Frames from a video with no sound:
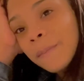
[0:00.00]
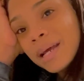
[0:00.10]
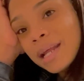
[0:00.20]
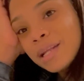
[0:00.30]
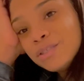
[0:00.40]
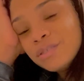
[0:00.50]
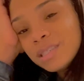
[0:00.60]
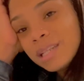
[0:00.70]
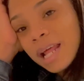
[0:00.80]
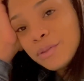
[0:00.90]
and I
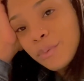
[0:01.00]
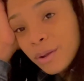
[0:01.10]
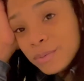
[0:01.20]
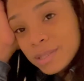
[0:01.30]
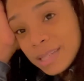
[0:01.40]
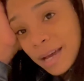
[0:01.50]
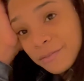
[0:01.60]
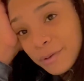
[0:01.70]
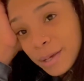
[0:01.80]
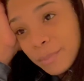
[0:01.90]
usually like do a little snack
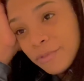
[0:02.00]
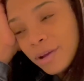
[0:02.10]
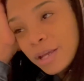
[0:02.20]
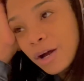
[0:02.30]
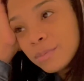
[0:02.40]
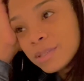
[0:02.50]
for him before he comes.